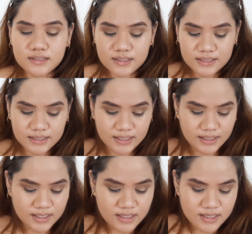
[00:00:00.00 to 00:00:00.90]

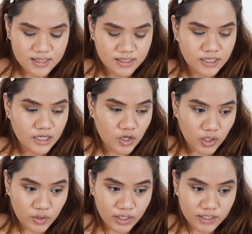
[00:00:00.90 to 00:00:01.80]
See?
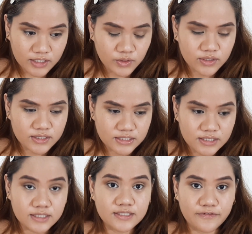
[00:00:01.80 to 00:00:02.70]
Already you can see
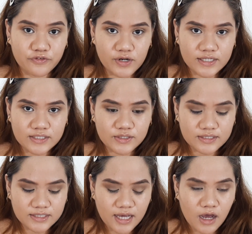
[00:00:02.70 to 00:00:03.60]
a difference. You can
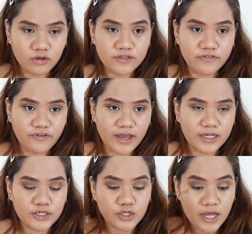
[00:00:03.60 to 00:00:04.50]
see how
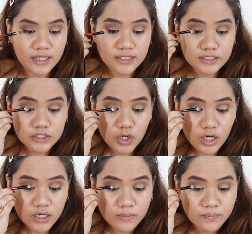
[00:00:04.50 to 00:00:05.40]
defined your eyelids
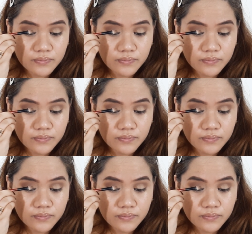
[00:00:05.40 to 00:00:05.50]
are.